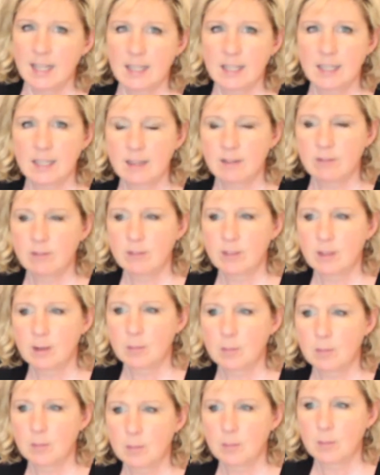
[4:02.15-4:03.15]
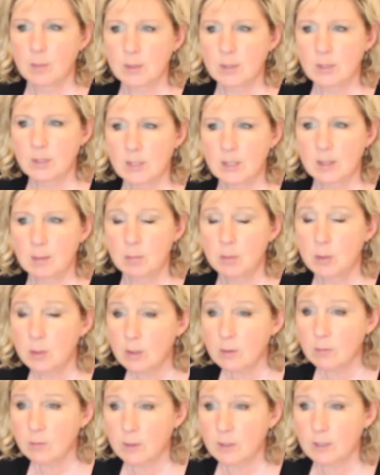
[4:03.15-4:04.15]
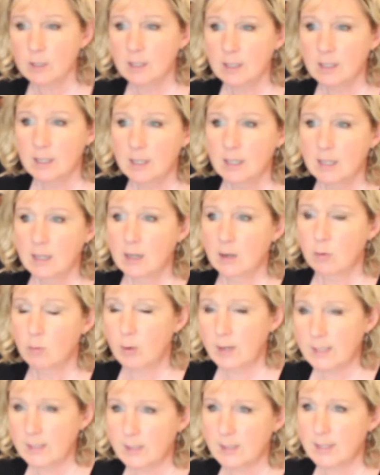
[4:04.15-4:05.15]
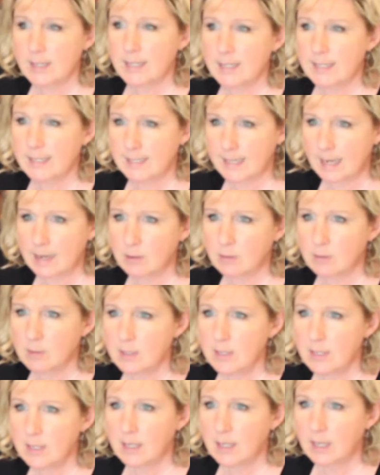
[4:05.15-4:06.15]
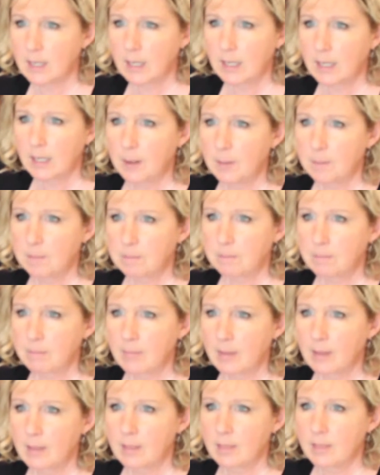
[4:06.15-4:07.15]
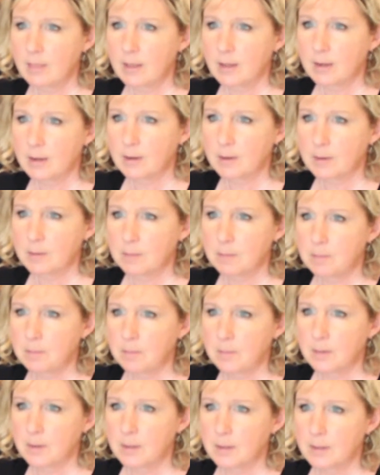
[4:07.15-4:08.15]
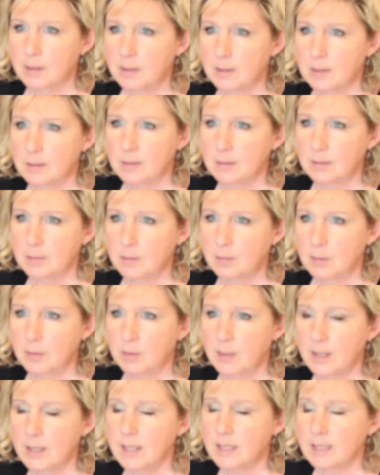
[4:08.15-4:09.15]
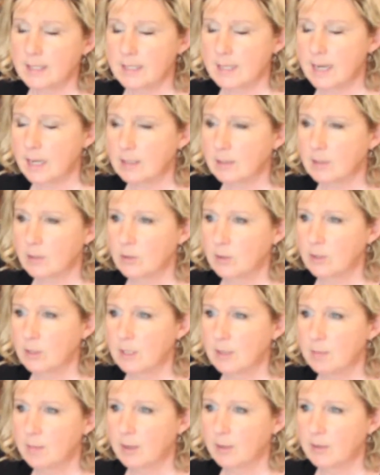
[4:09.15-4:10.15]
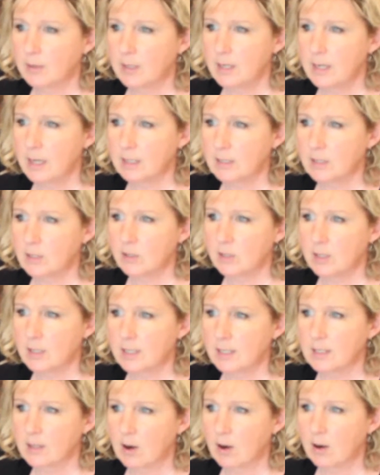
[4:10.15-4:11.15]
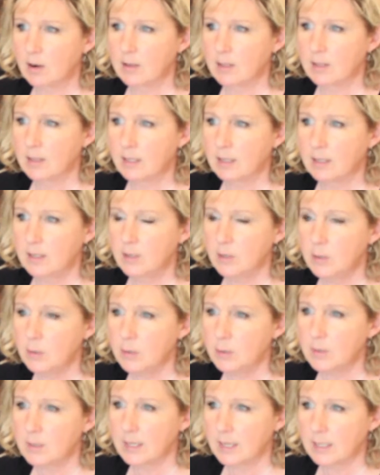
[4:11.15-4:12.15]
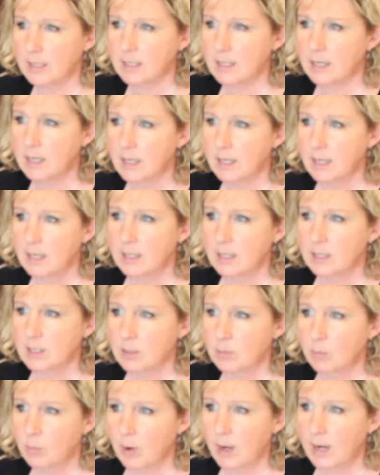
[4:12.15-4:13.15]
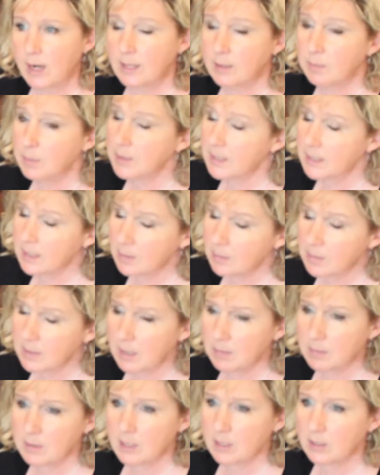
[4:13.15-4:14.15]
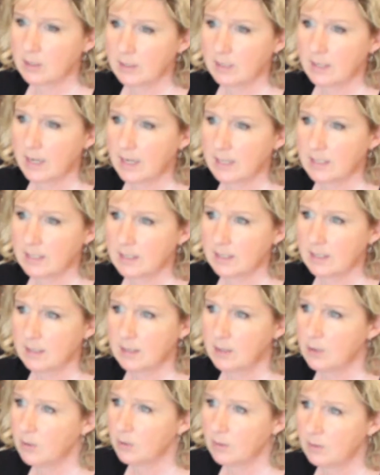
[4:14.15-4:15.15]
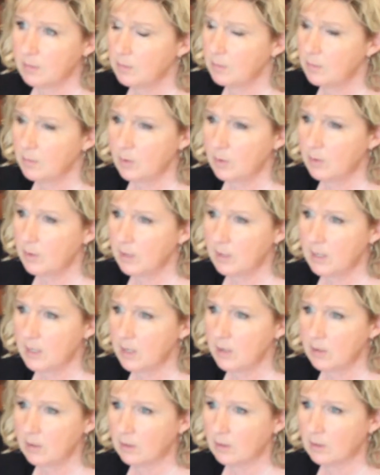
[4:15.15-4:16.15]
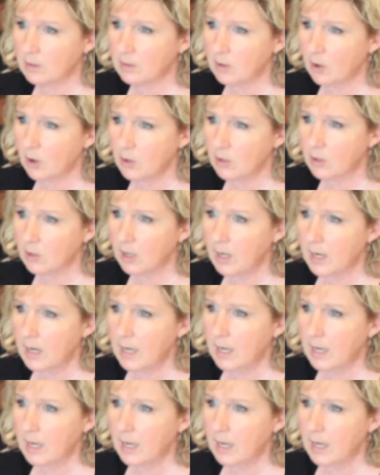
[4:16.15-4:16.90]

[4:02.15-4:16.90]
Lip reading: They give the most beautiful resonant sound. The thing that's not so good about the gut strings are that they do tend to break, but sometimes they could last, more than a year or longer.